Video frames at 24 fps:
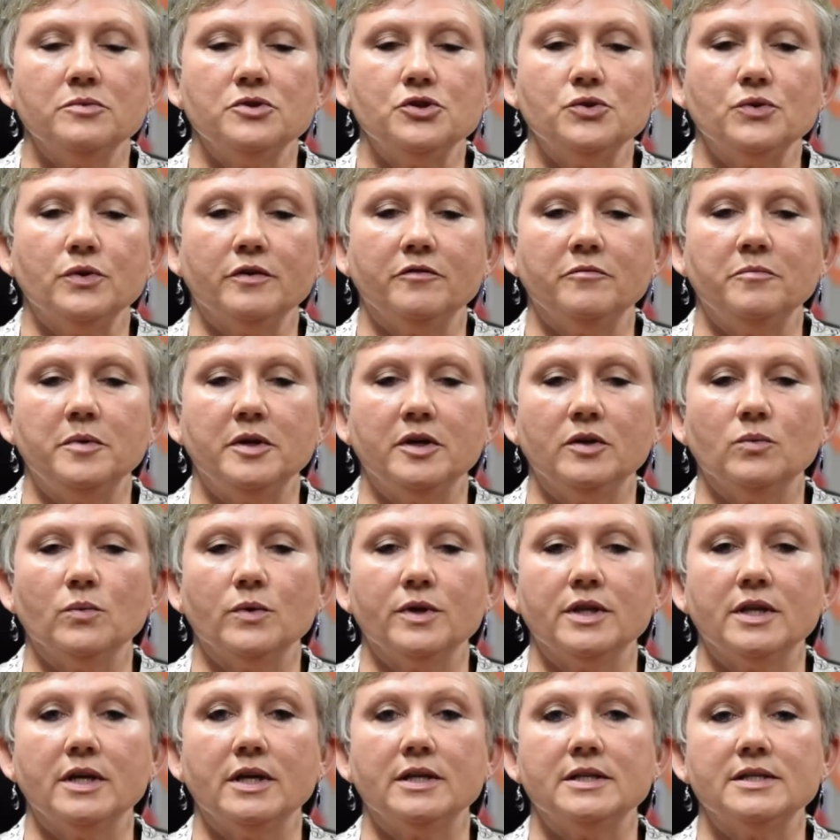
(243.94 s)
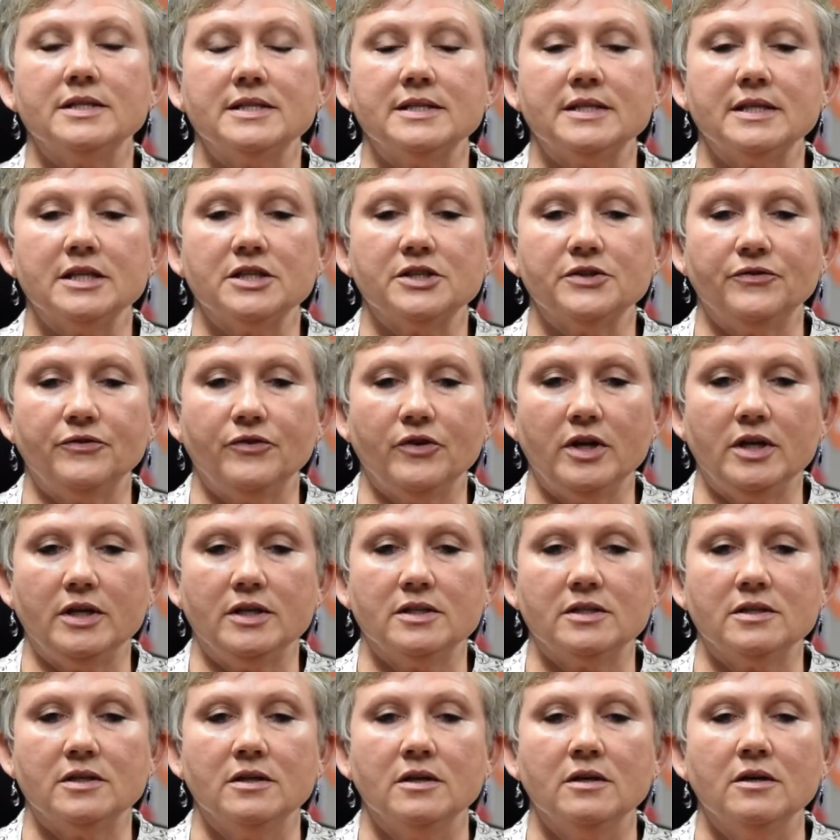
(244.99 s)
to have been within 6
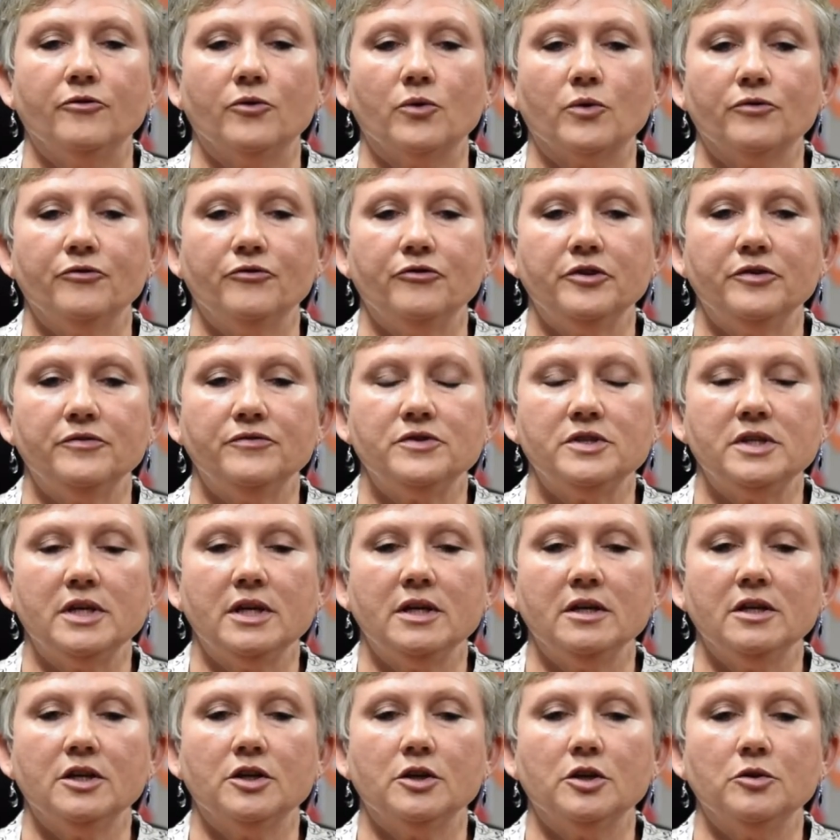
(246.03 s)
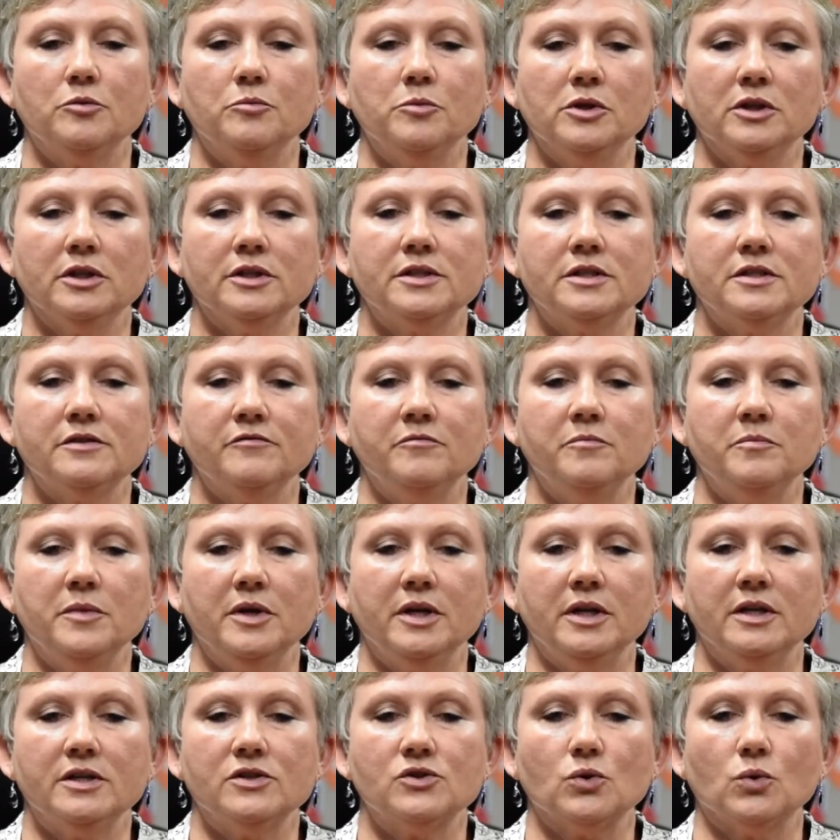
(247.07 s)
feet for 15 cumulative
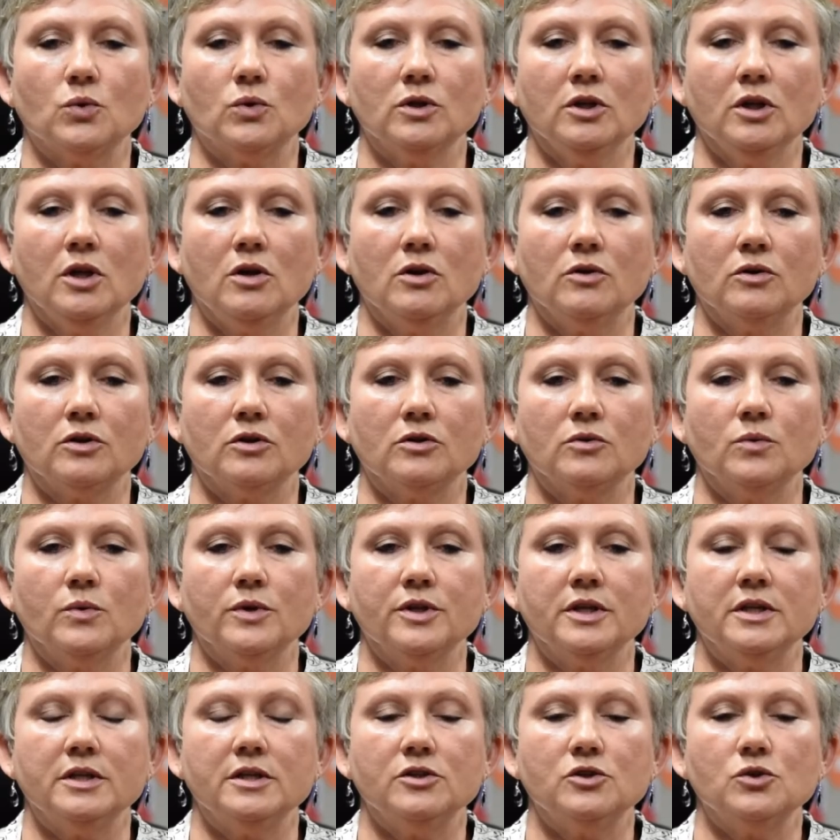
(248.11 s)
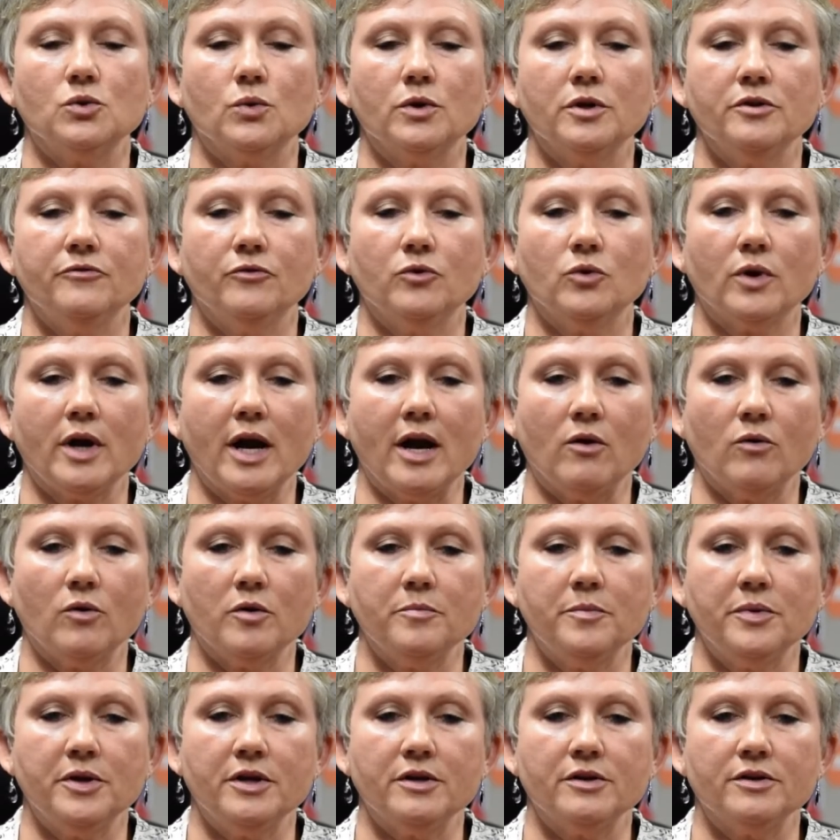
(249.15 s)
minutes or longer within a 24-hour
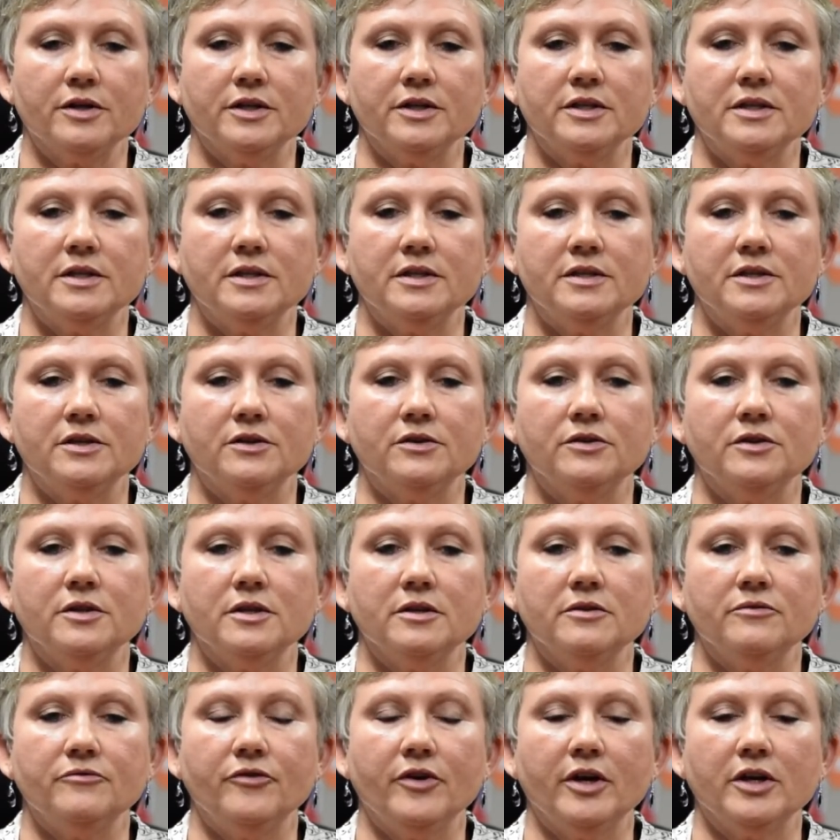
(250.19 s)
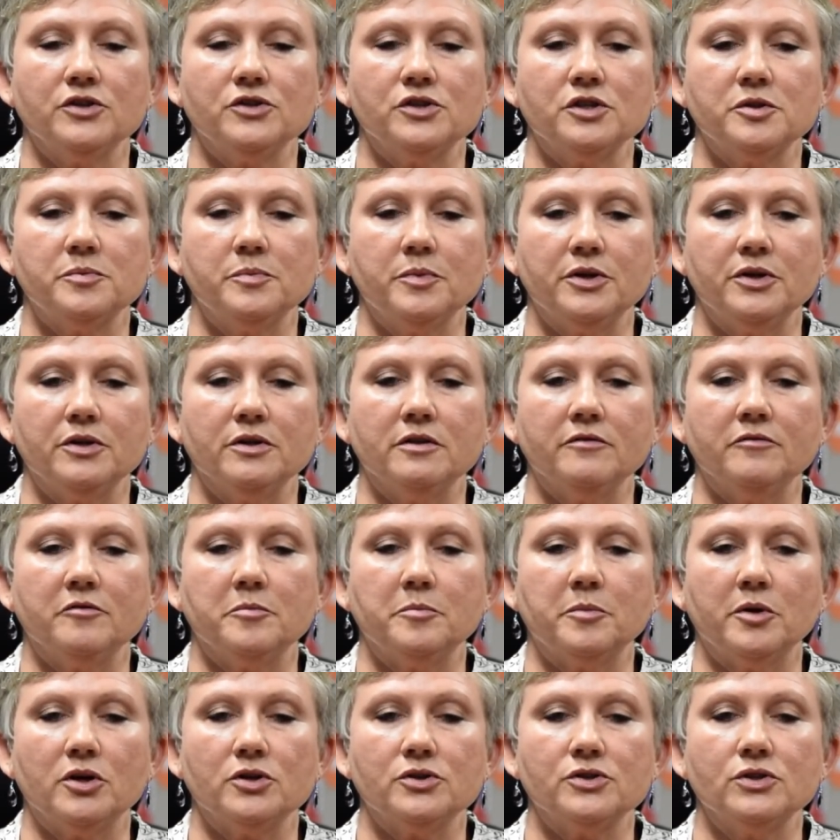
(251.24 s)
period during the infectious period of a
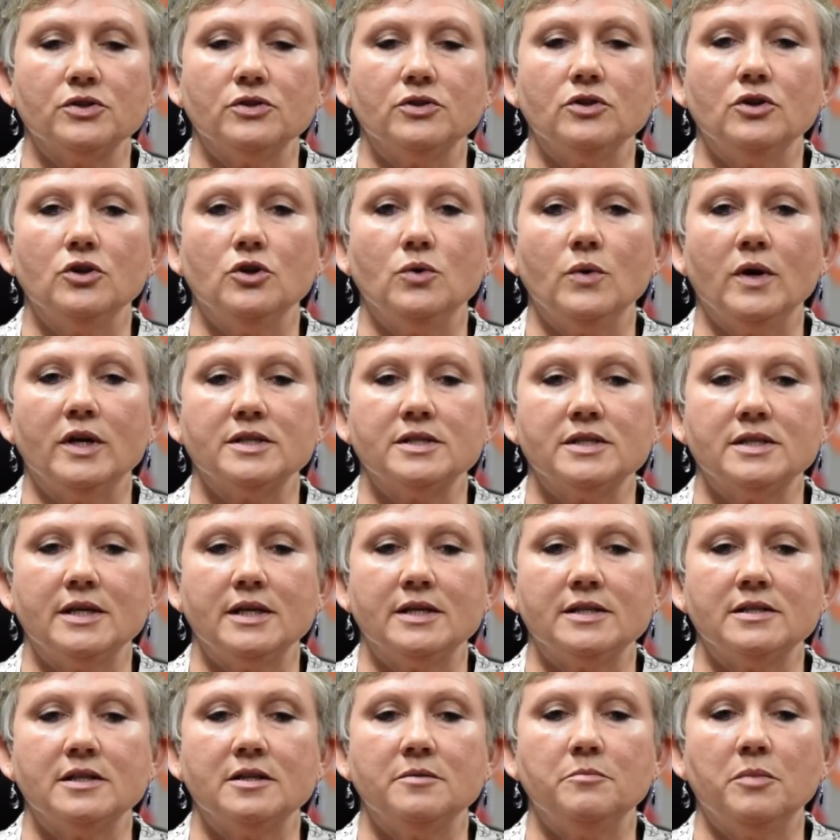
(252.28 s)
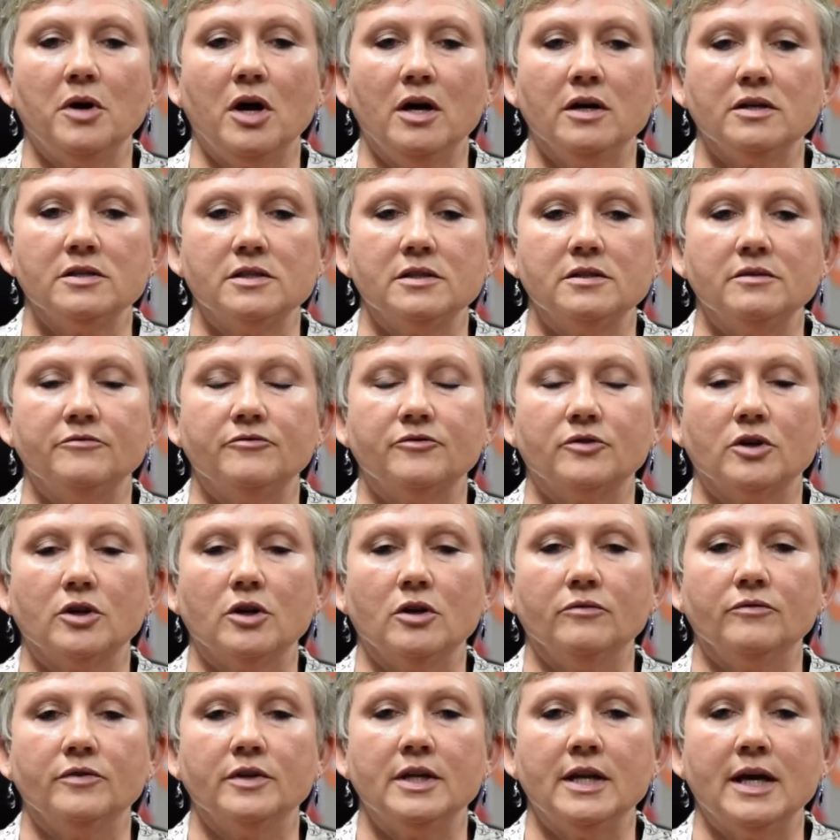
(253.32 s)
person who has tested positive for
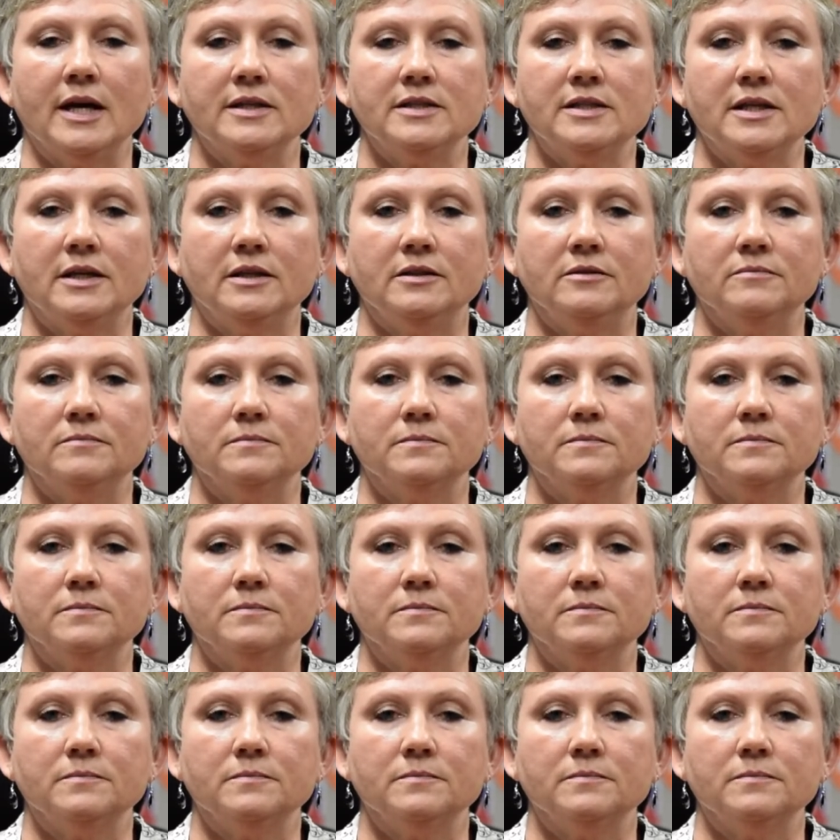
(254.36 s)
COVID-19.